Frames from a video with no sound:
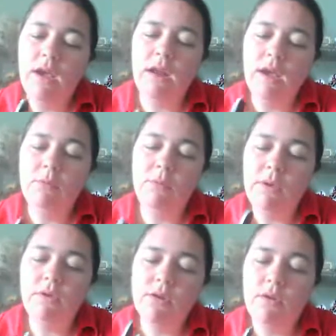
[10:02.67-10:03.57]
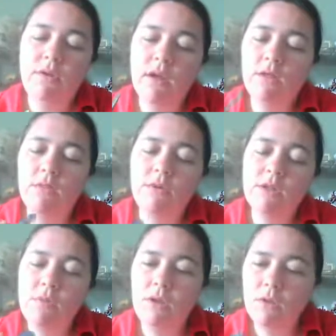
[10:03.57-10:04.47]
And I will be able to show you that throughout
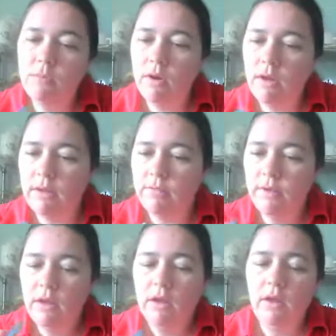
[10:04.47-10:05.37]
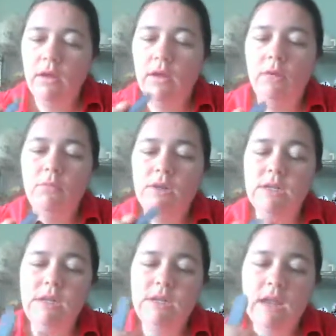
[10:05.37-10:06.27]
this week for the party, which
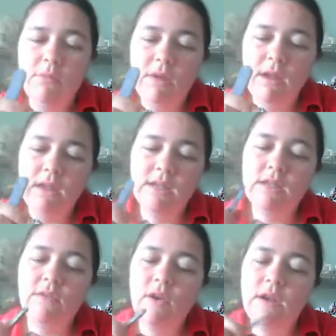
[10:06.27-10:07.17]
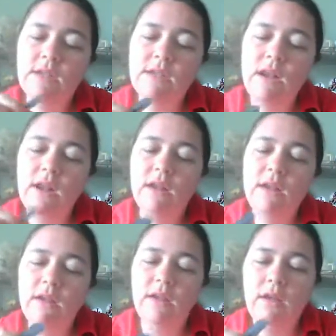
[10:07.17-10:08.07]
is in 10 minutes. Very exciting.
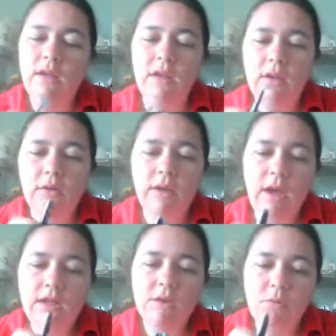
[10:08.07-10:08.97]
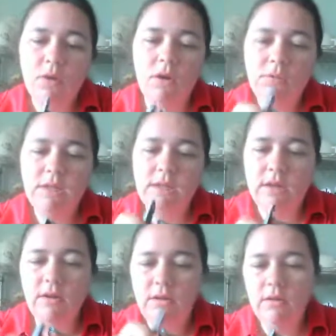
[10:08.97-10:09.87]
Okay, so we're almost
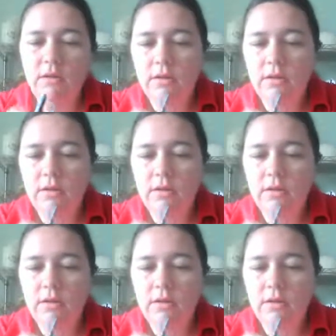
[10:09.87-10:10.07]
there.